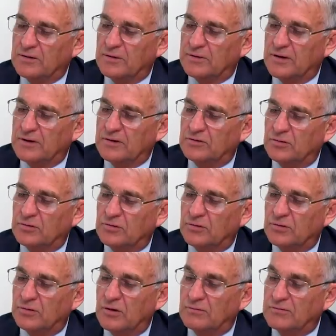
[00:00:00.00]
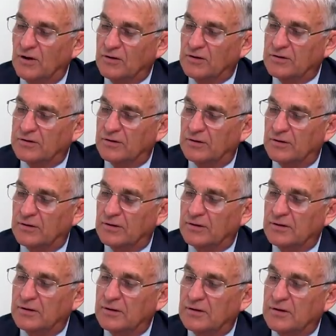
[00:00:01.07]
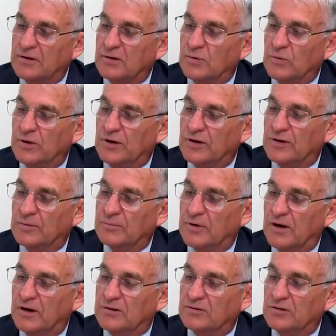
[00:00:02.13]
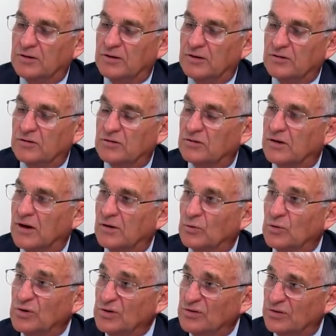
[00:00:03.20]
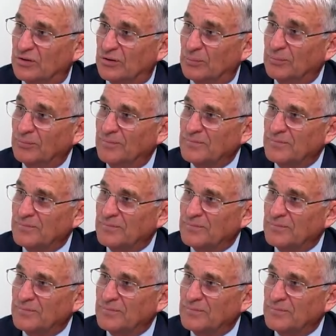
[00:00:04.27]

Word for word: do what they should do voluntarily, we end up seeking to coerce them.